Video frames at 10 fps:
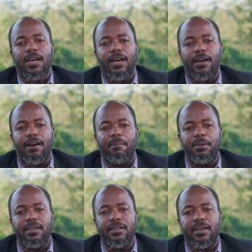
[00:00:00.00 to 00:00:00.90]
I
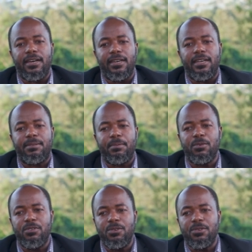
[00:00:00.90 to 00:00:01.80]
mean, it's pretty
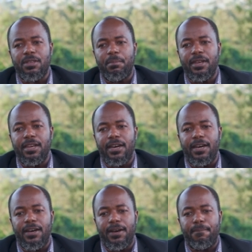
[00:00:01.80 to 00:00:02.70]
good news. I mean,
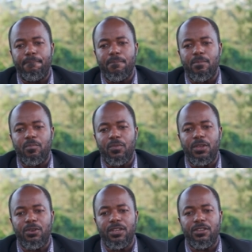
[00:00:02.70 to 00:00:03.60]

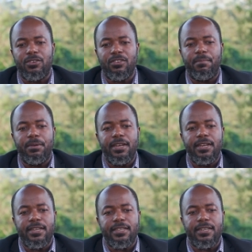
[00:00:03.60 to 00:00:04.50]
it would have
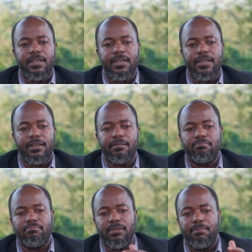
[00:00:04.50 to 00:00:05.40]
been a
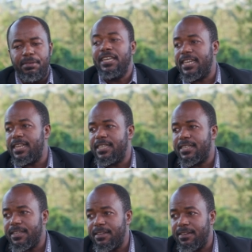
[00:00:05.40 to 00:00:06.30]
big
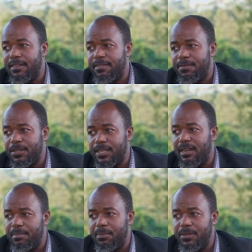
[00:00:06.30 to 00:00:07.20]
challenge for CHAN
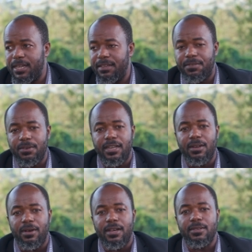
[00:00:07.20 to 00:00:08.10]
and PAMOJA if
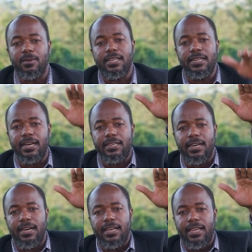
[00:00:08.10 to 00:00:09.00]
Uganda was
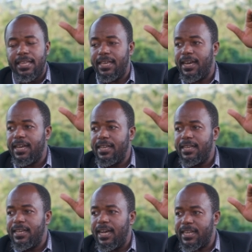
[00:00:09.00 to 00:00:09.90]
here
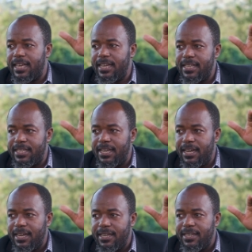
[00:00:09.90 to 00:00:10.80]
and Kenya is
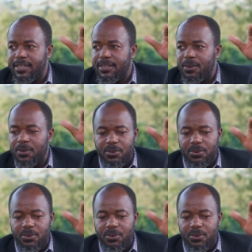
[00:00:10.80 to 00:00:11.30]
here, or